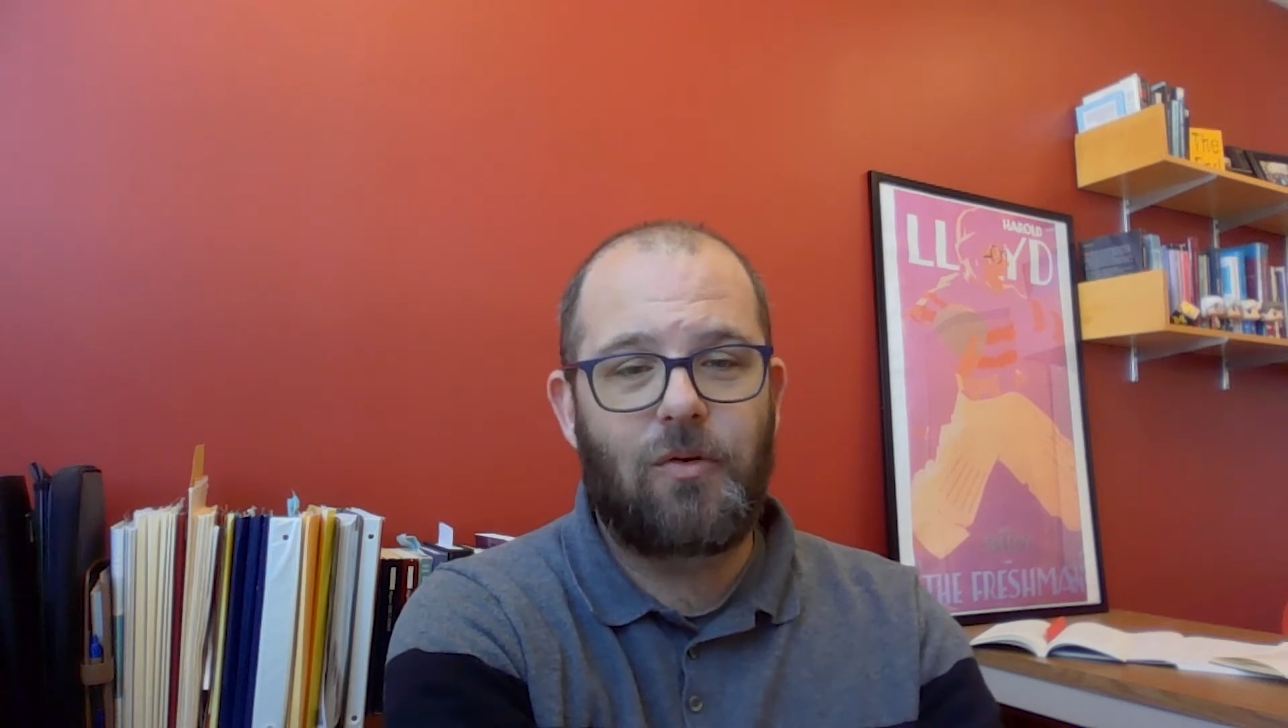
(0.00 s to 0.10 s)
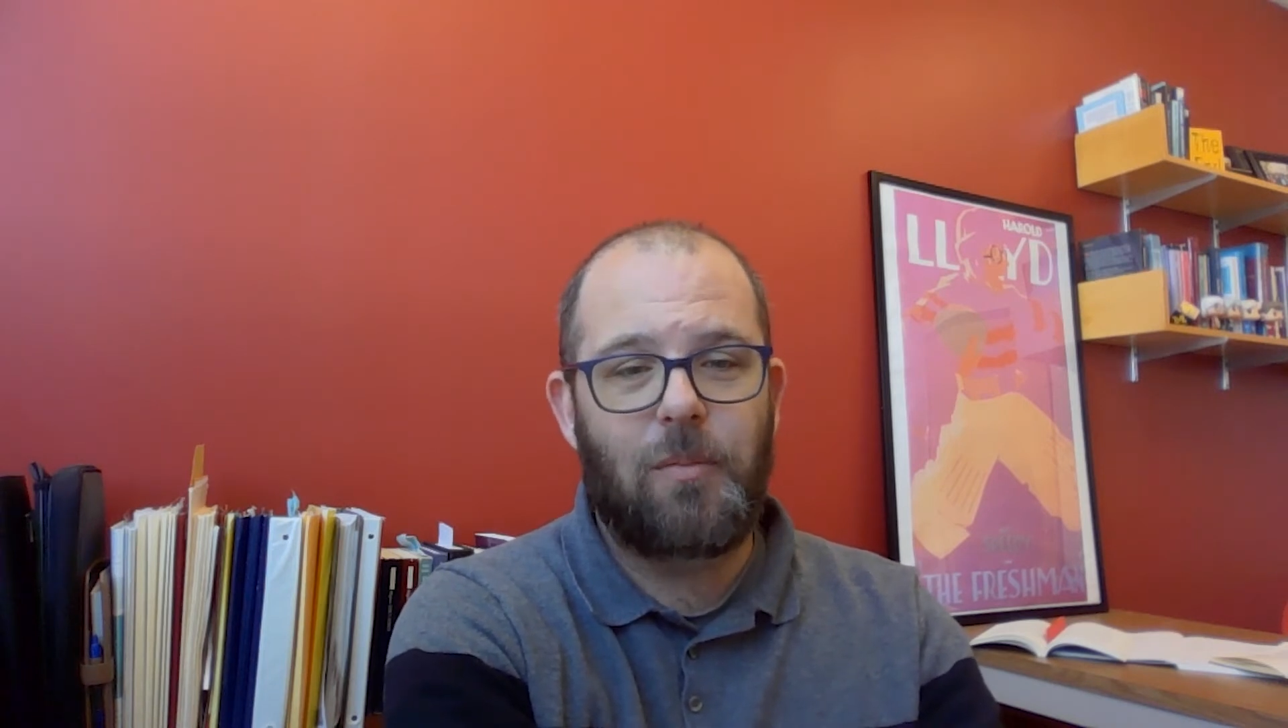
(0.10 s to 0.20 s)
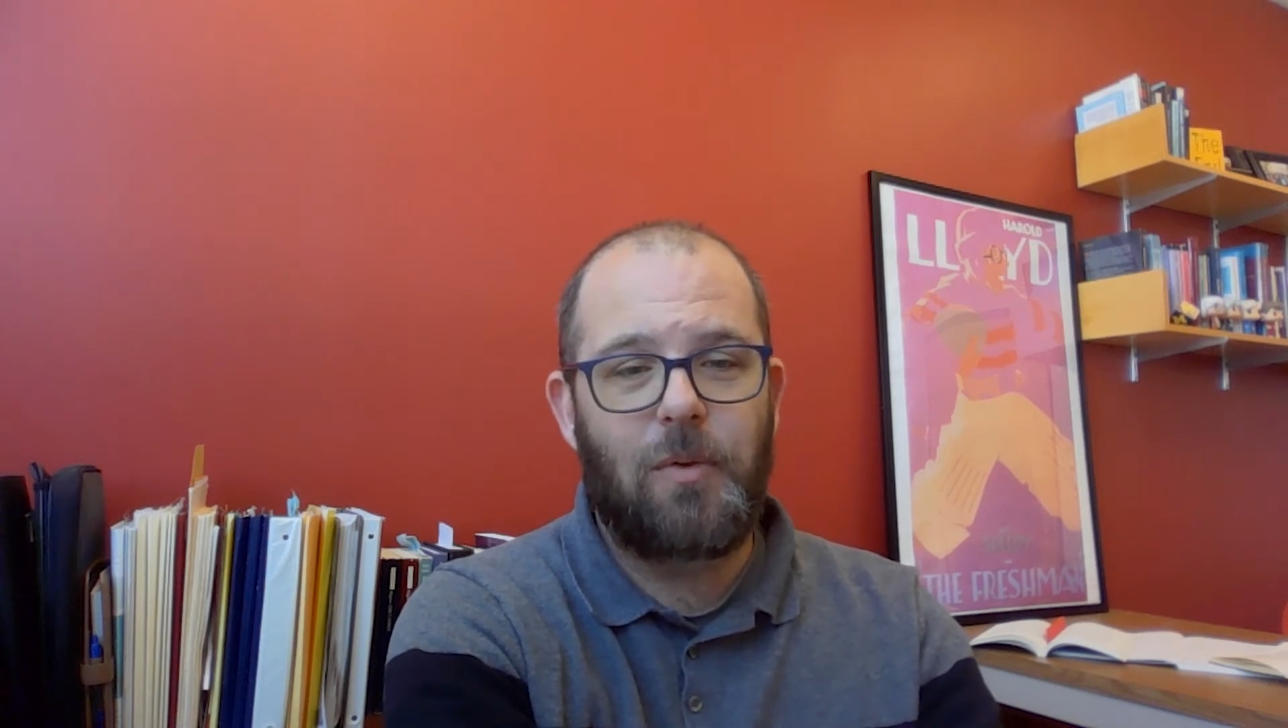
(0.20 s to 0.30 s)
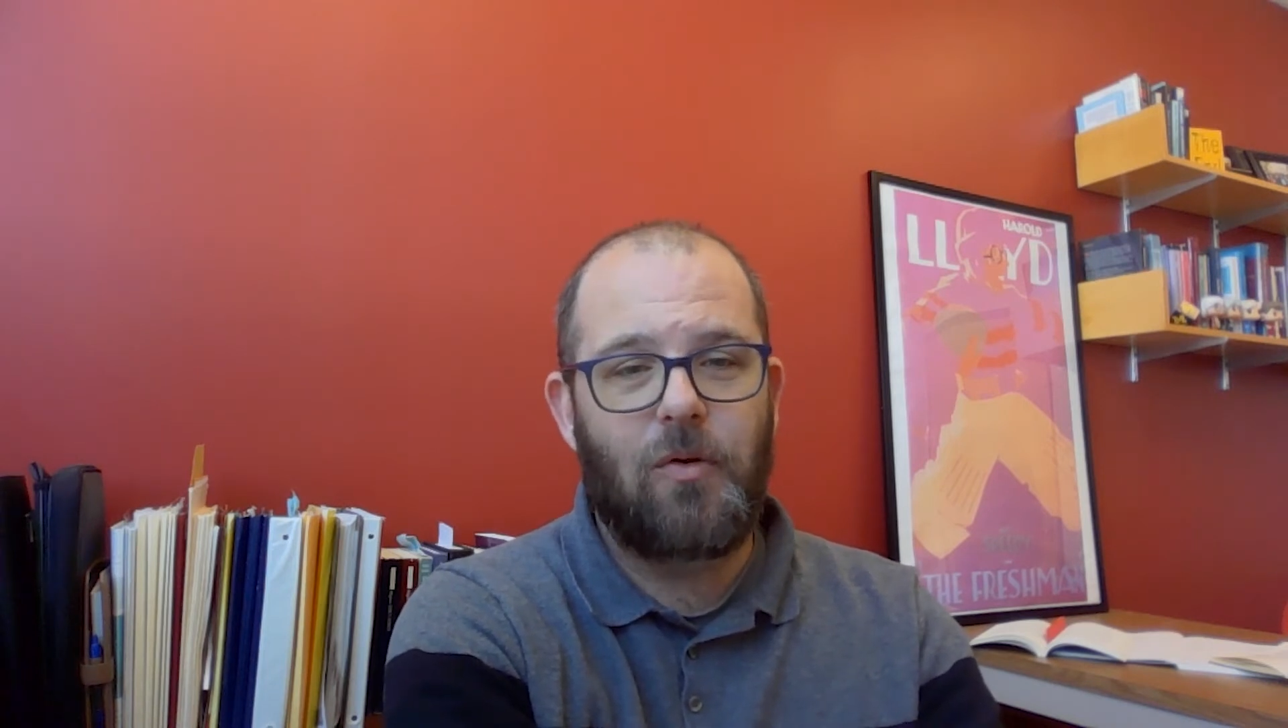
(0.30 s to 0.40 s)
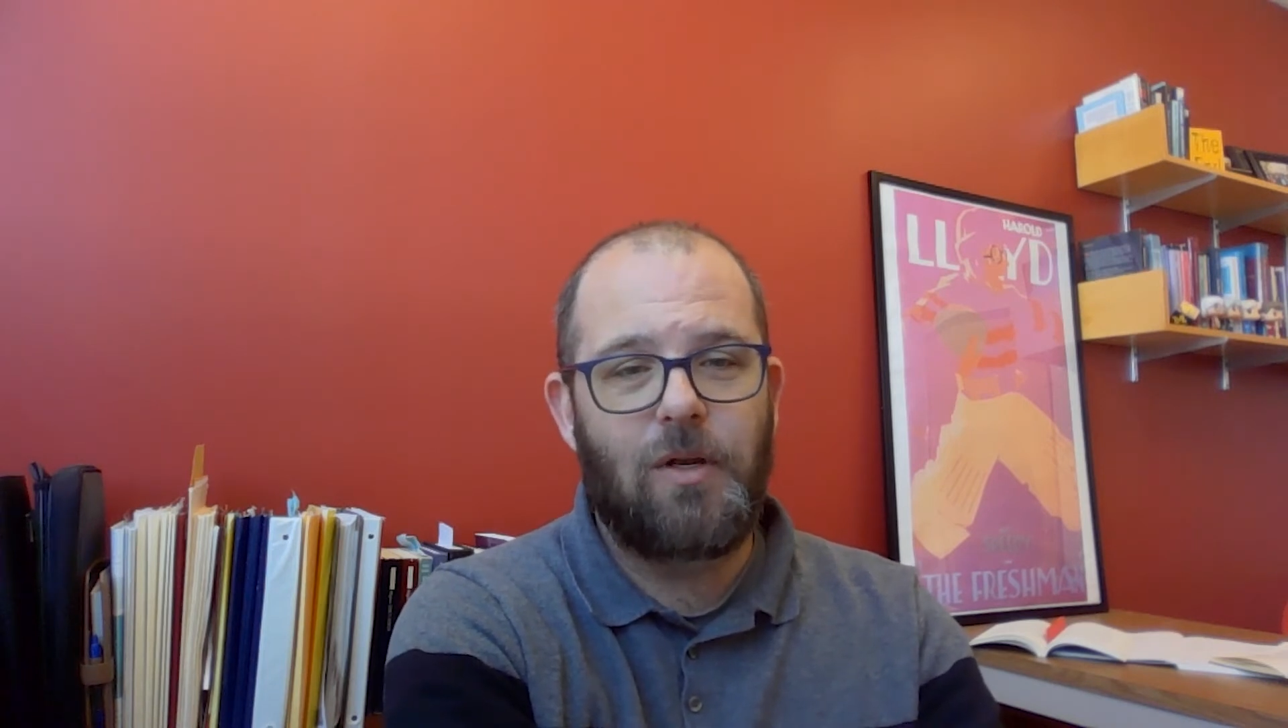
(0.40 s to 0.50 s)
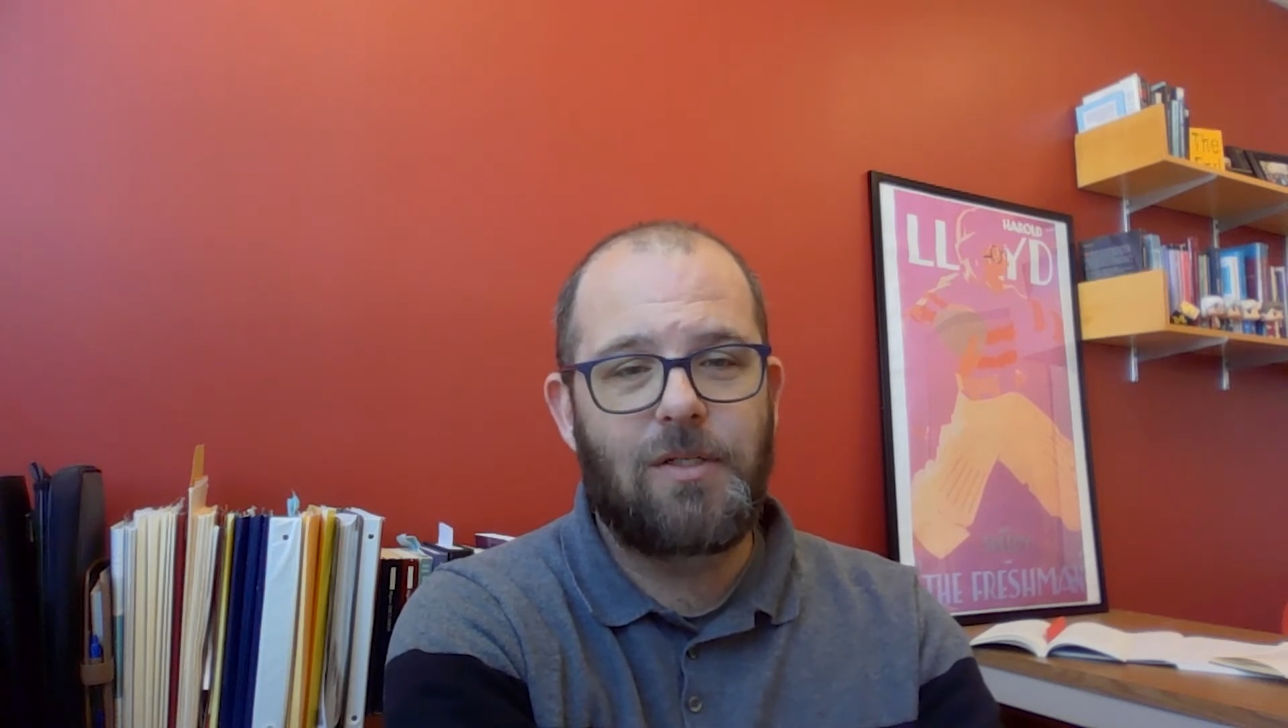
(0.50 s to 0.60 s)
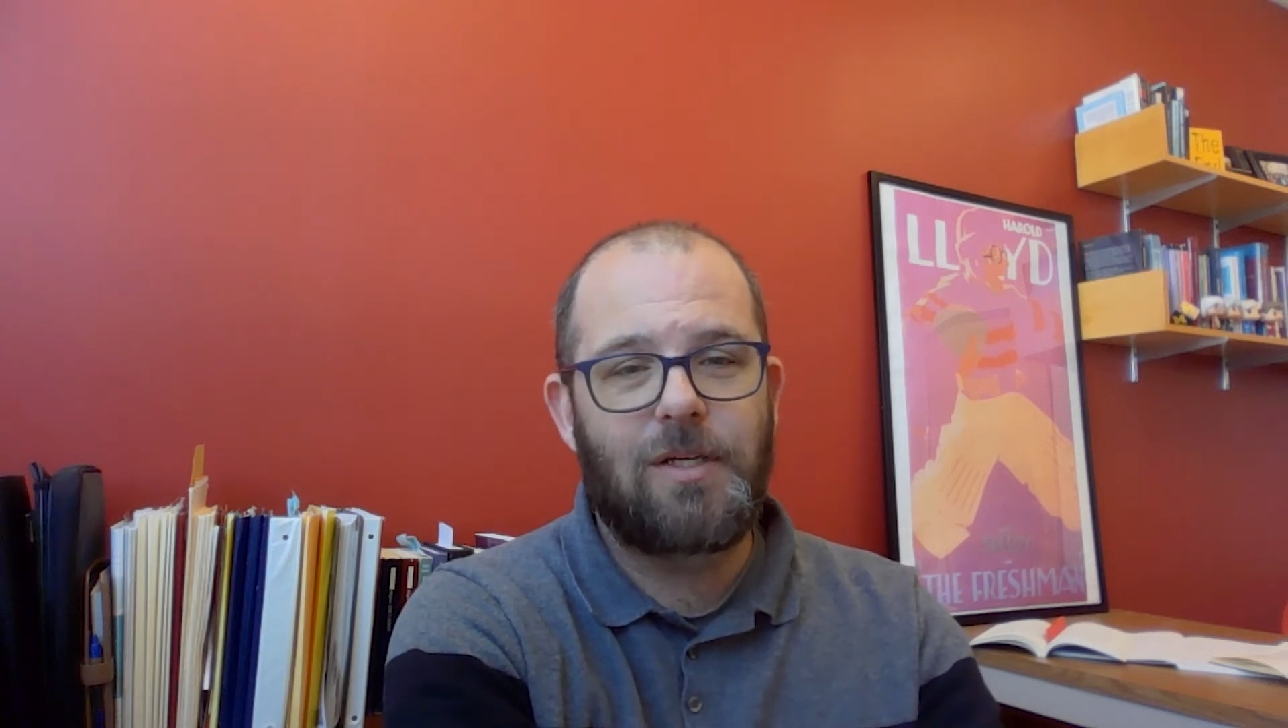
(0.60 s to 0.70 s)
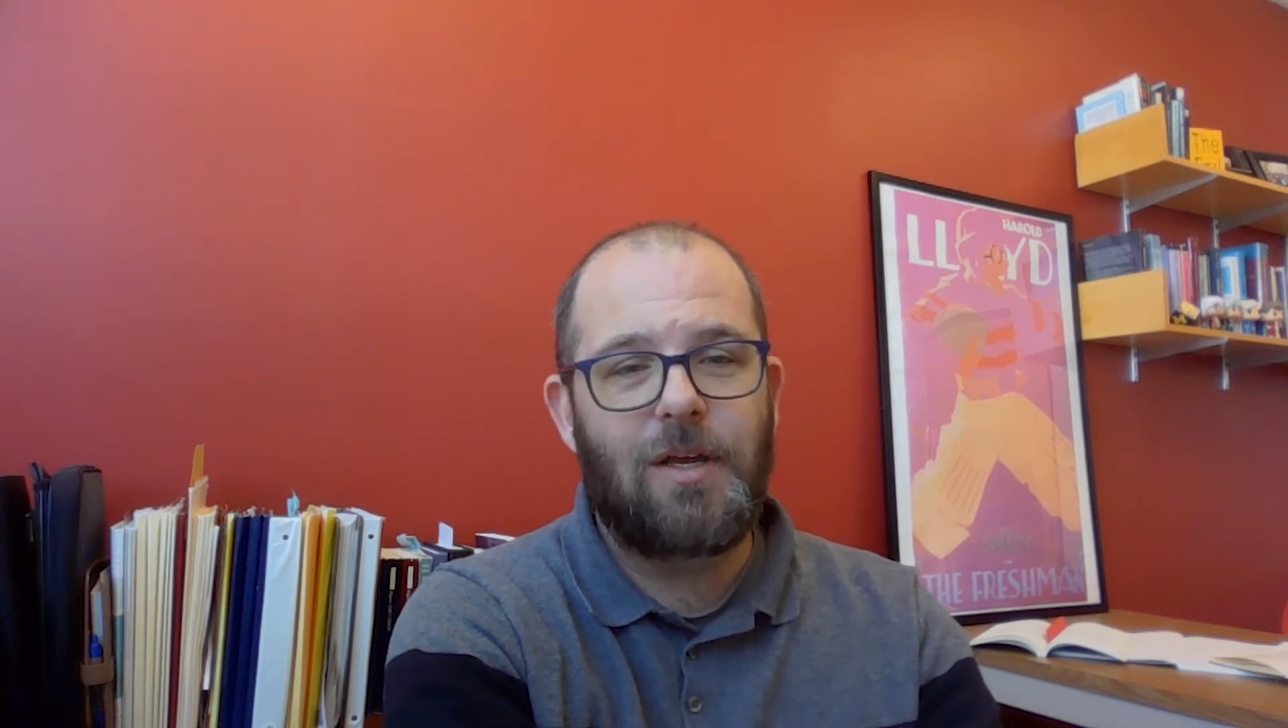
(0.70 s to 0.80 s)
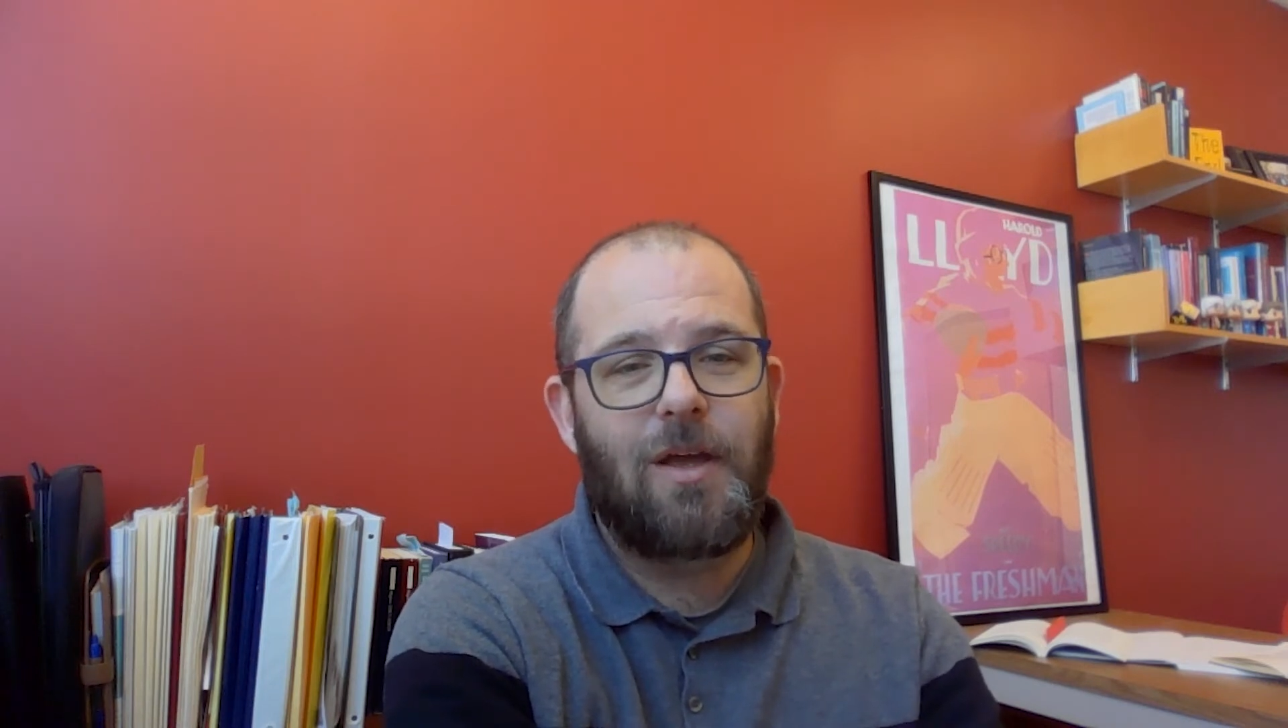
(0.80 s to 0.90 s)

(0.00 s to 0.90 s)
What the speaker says: communities